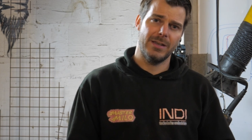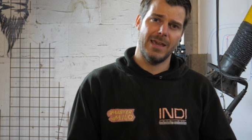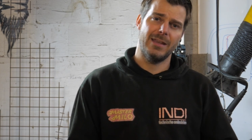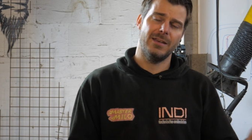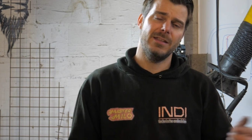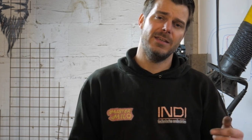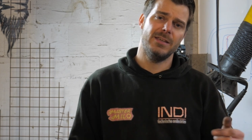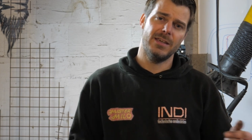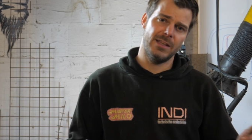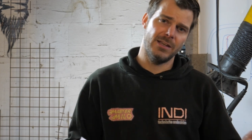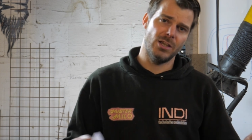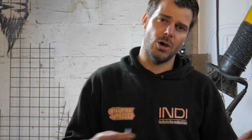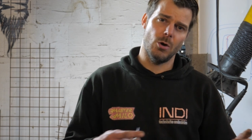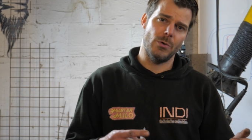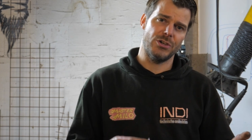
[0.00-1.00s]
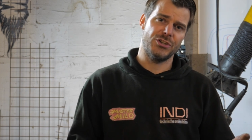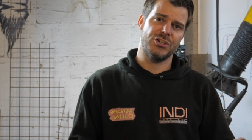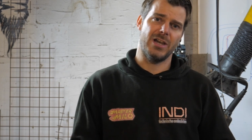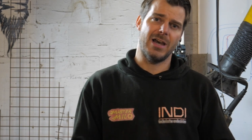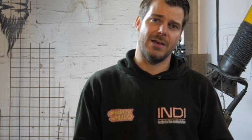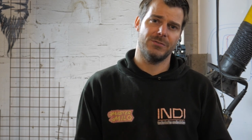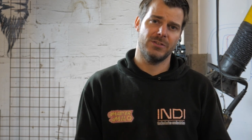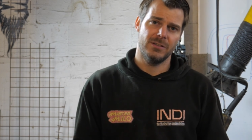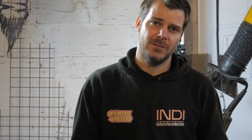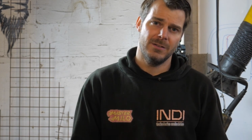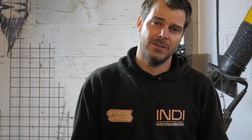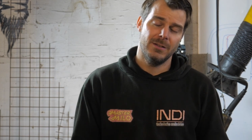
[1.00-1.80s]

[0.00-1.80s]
than the ingoing shaft.